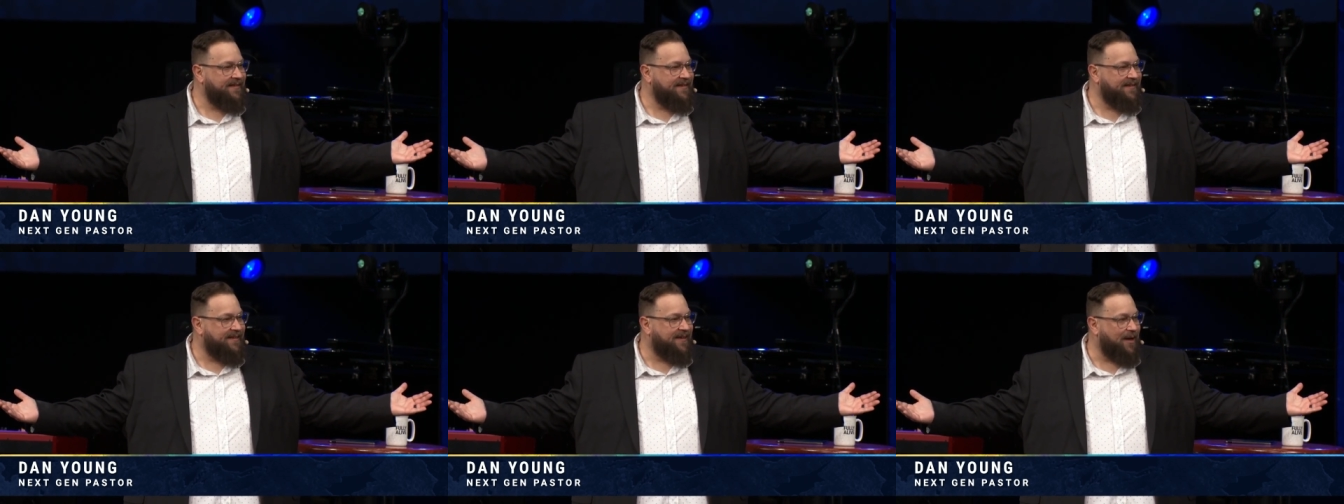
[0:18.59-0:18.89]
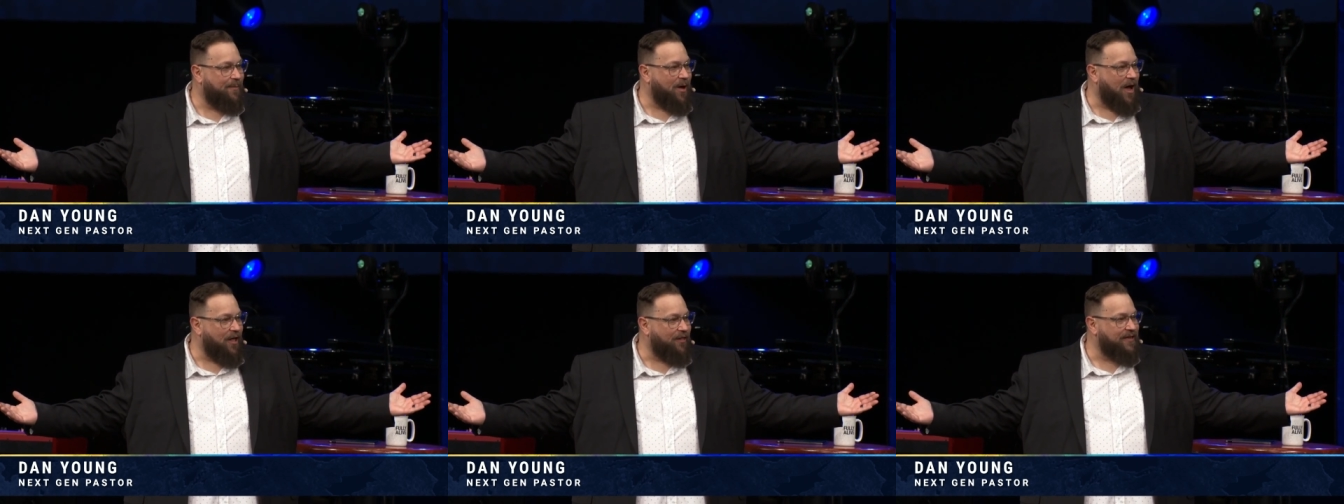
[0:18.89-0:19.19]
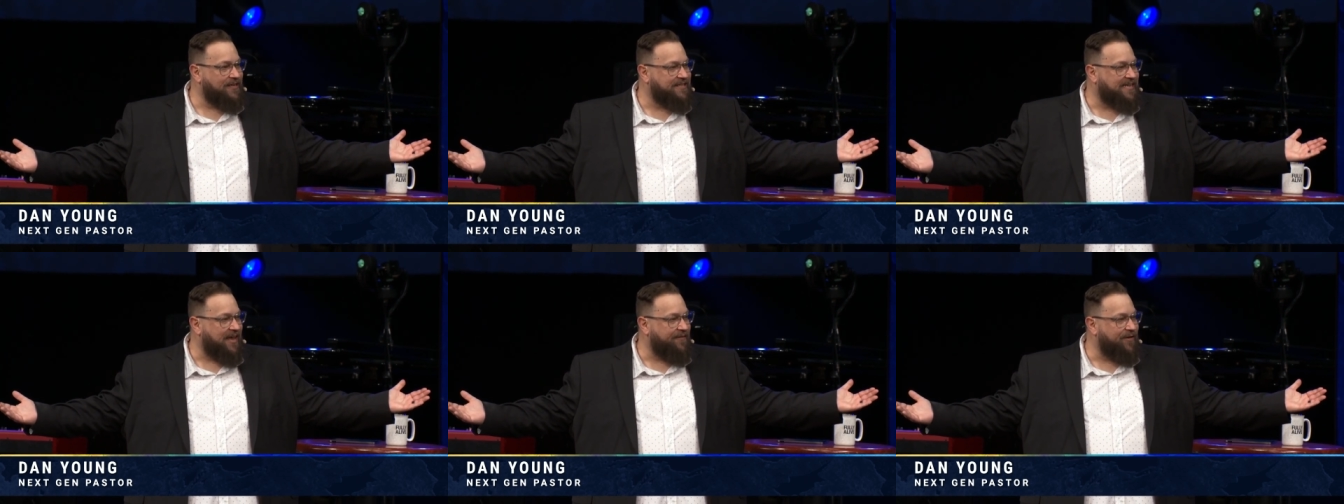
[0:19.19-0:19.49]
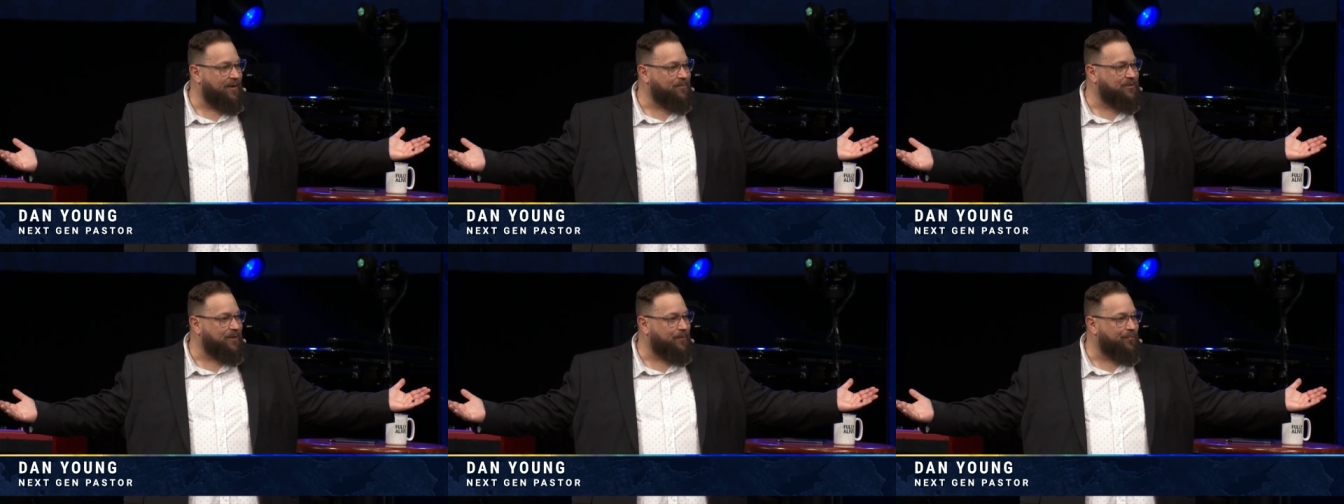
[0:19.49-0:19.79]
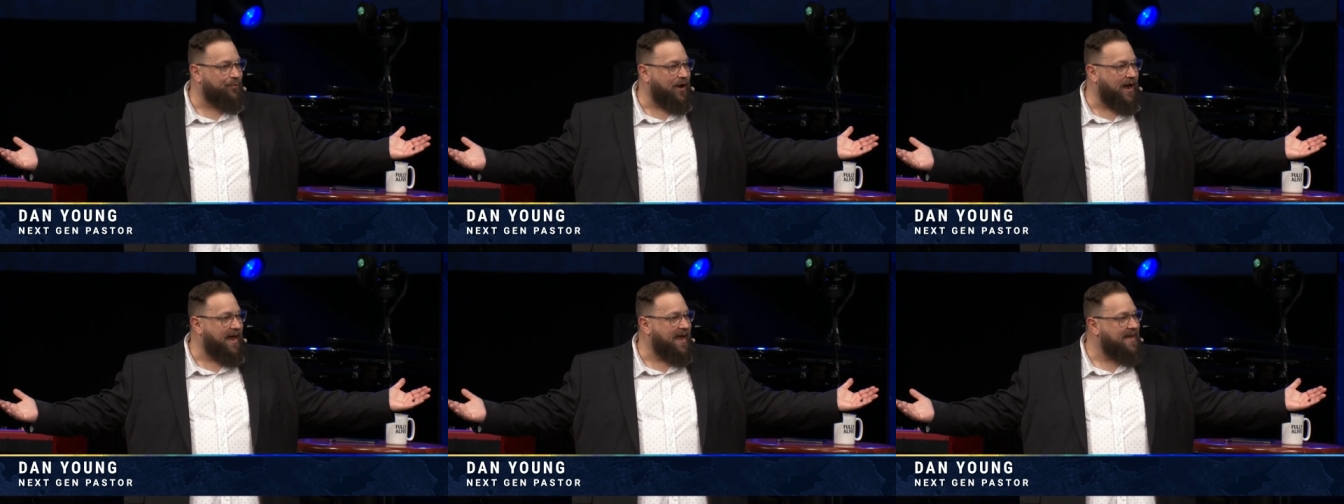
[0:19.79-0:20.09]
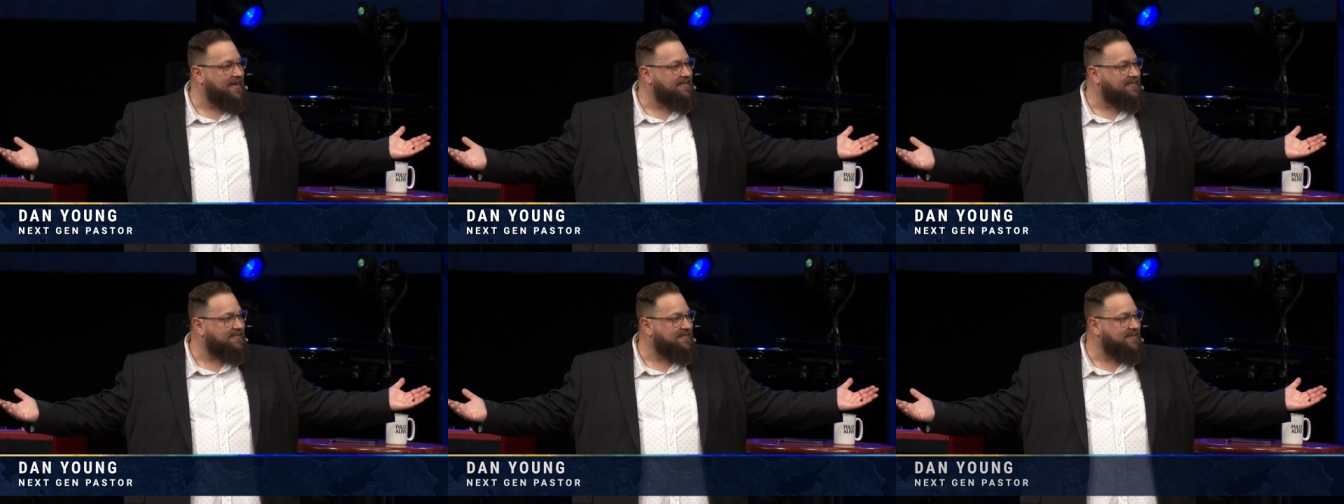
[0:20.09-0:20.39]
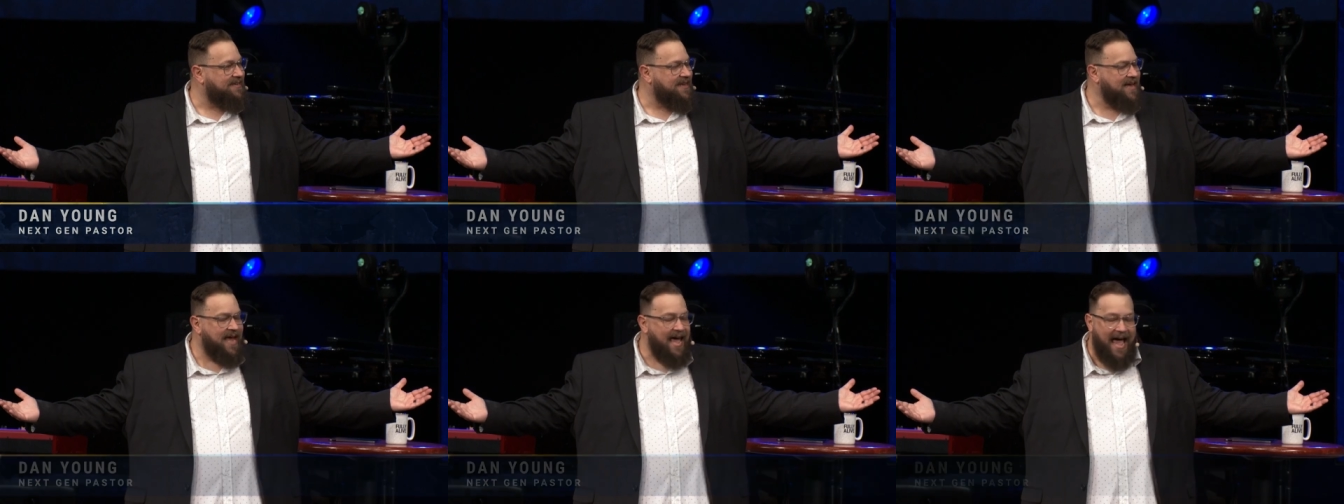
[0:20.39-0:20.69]
Come on, let's give him some praise.
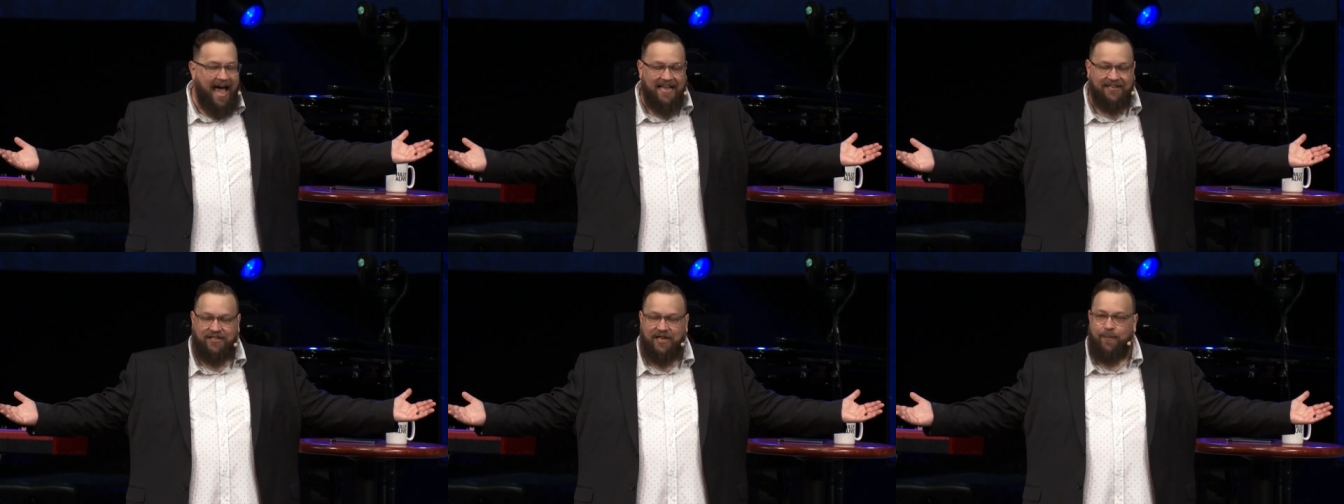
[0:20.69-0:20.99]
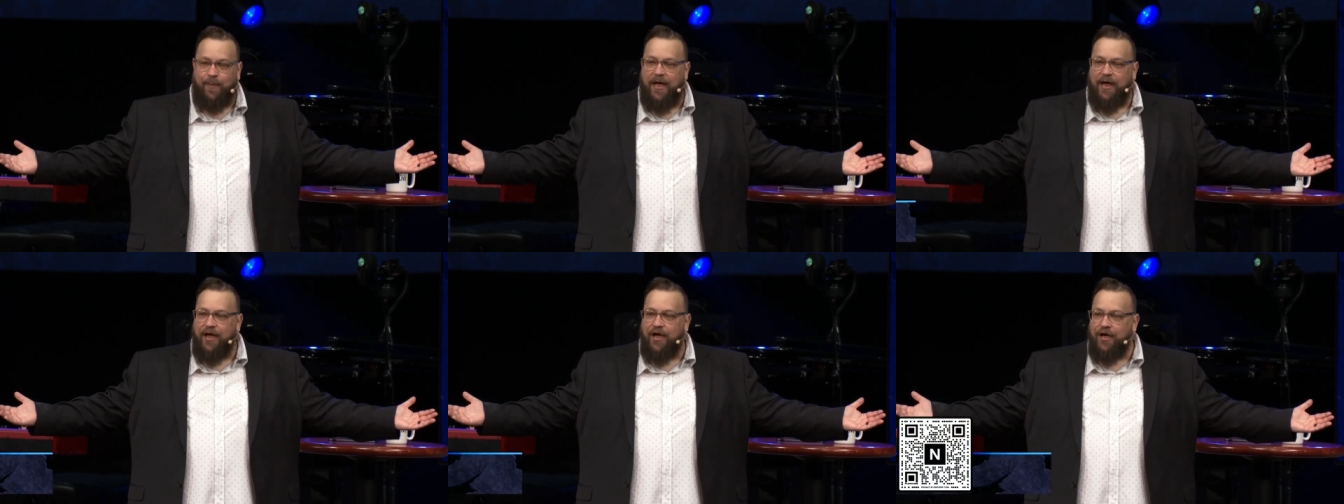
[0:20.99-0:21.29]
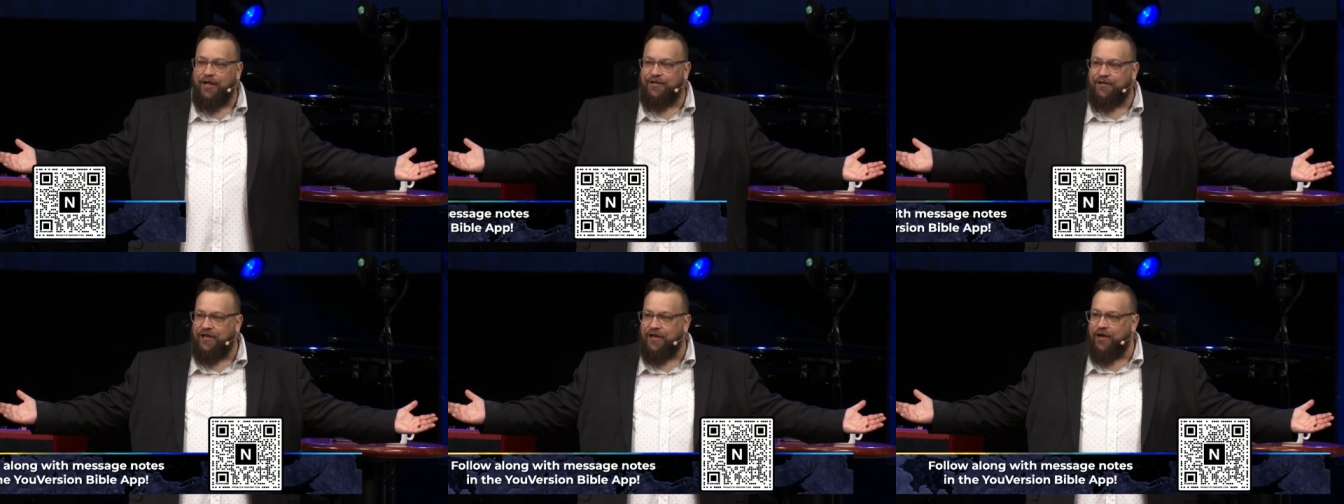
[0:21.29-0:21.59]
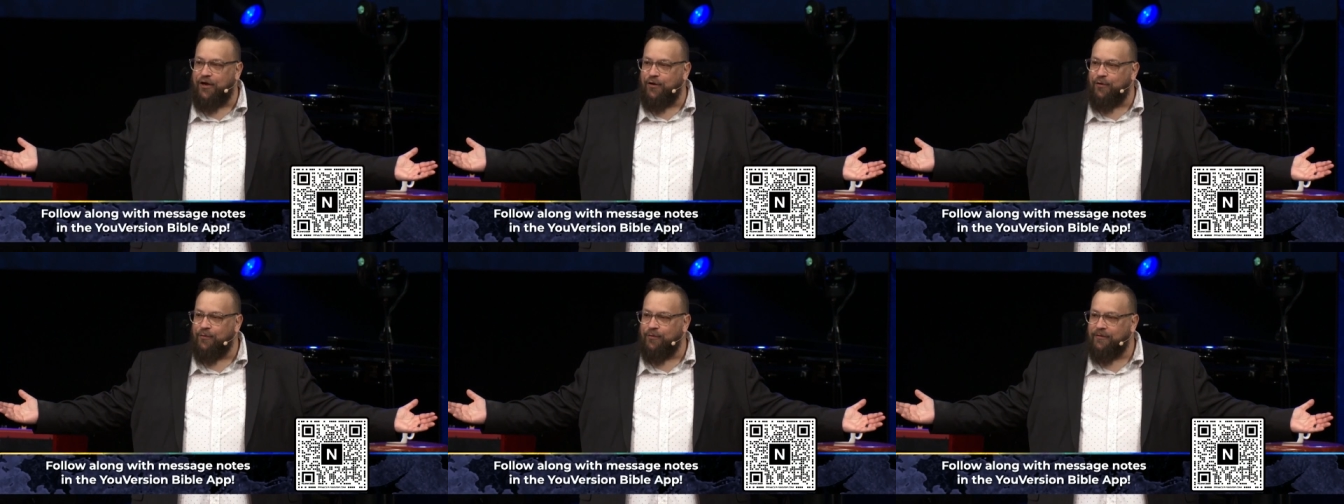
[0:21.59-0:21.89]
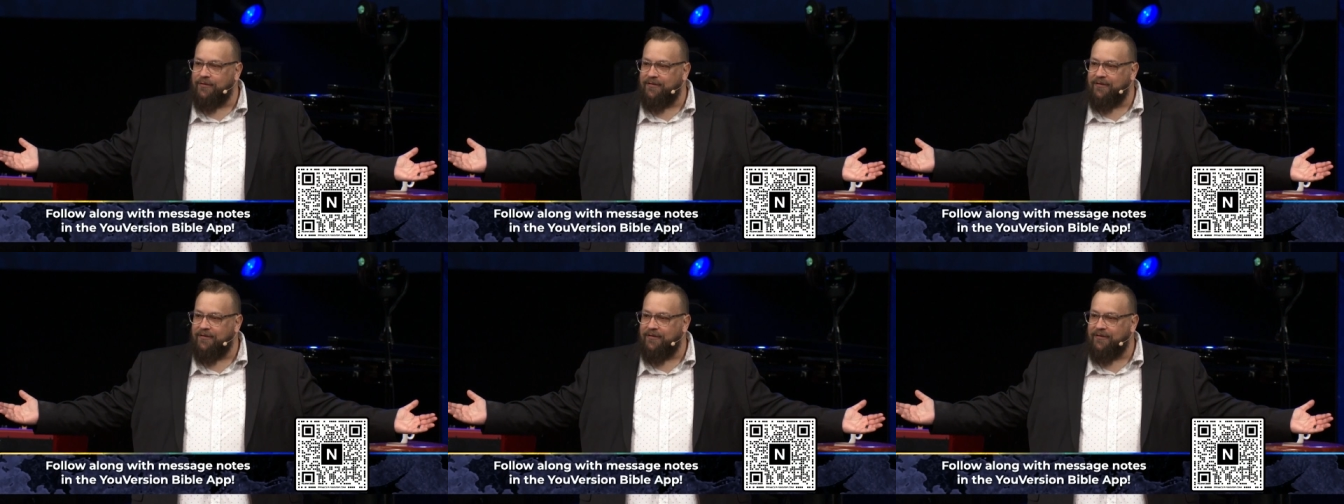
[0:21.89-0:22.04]
Has he been good to you?